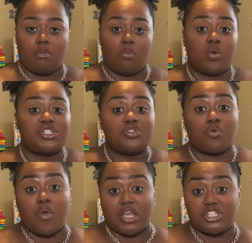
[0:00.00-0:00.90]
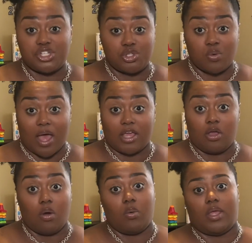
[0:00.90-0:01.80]
which direction do I
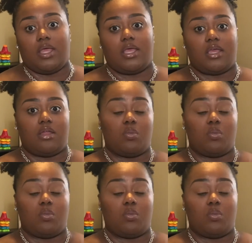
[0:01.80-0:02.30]
go in?